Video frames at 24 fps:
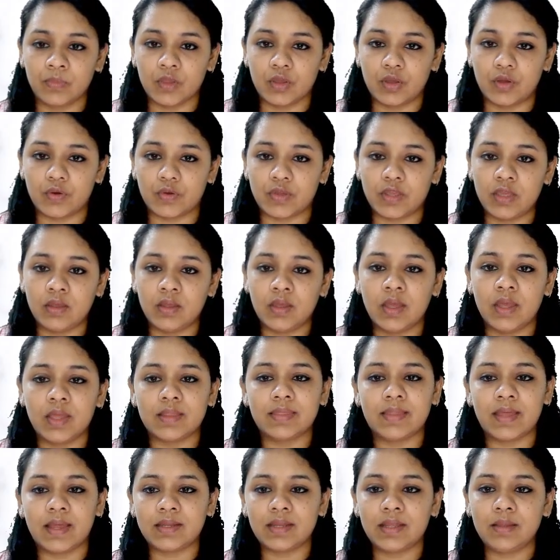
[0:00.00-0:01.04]
Okay,
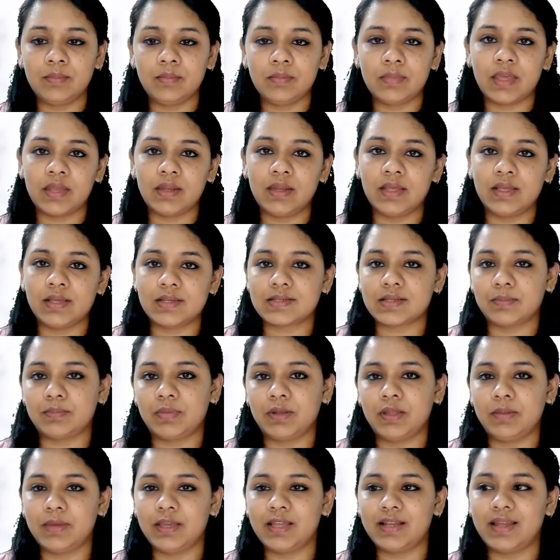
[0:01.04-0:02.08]
that time can he
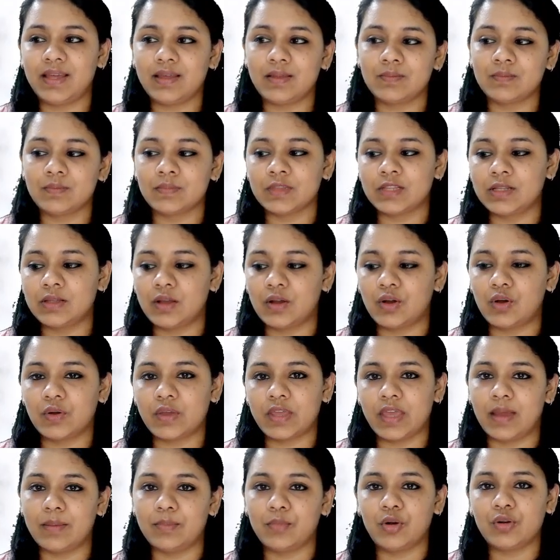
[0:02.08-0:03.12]
simply be like, okay,
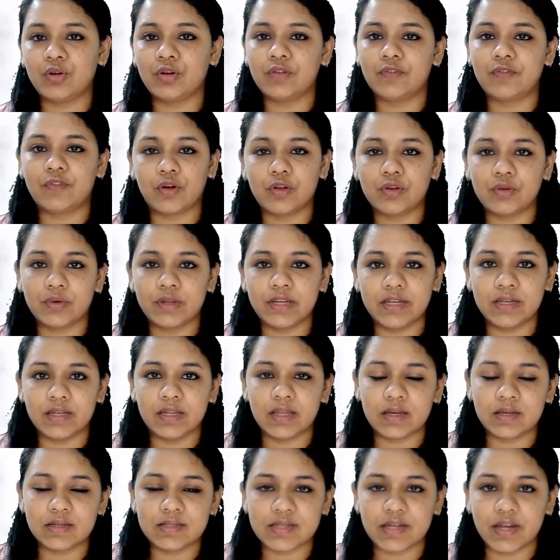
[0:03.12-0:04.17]
I'm not going to follow
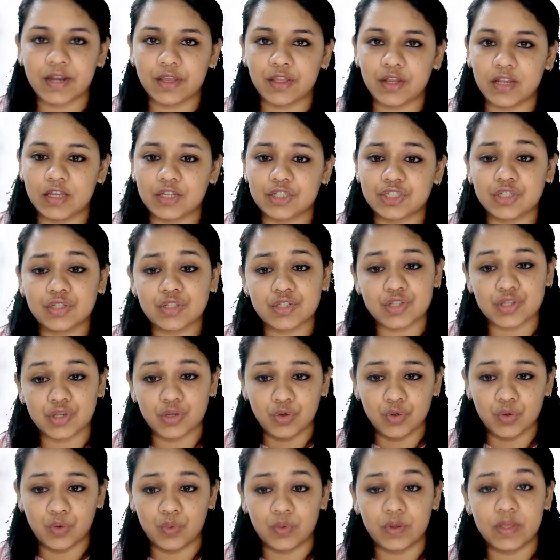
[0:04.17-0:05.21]
India's regulations?
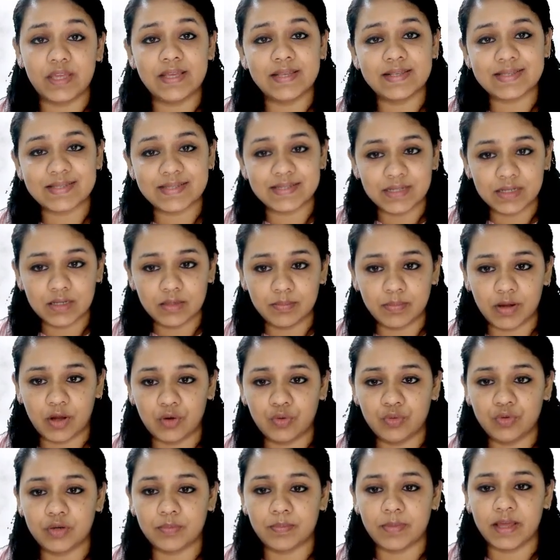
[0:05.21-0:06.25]
No, he's still
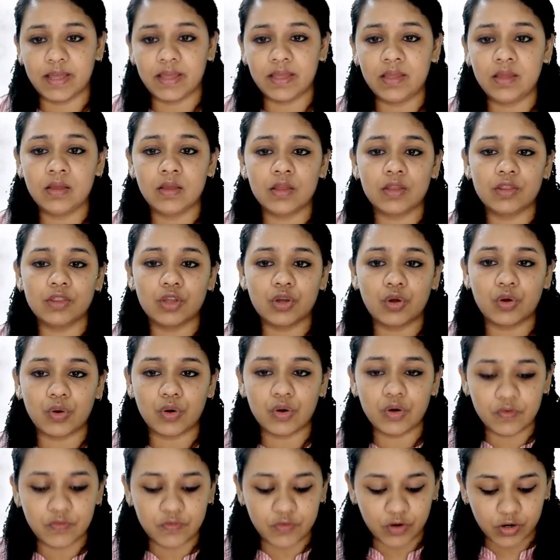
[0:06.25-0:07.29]
bound by the
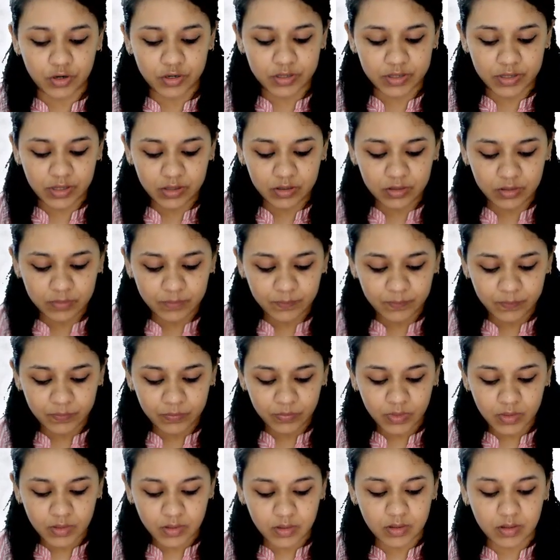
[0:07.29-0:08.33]
code of conduct
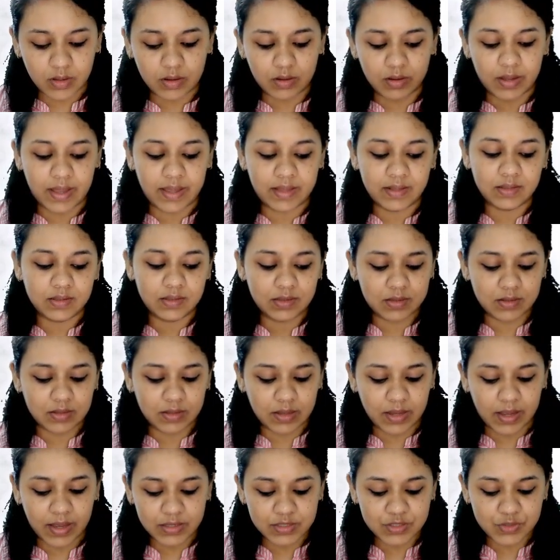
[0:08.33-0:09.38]
and
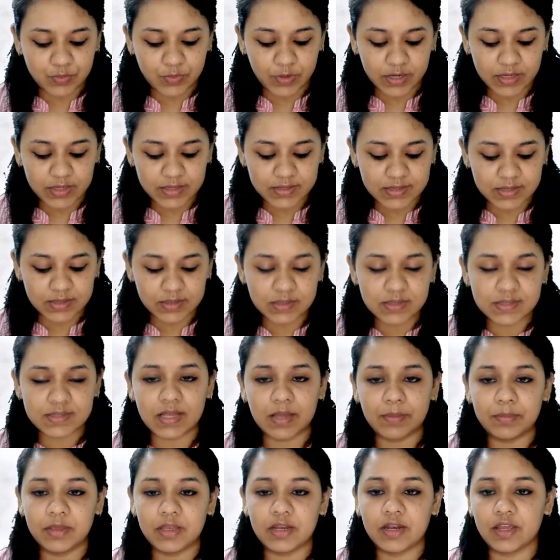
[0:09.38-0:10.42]
as well as the
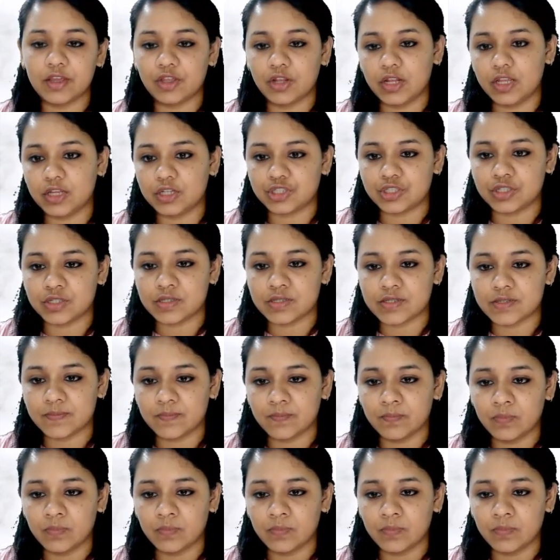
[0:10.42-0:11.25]
SEBI regulations.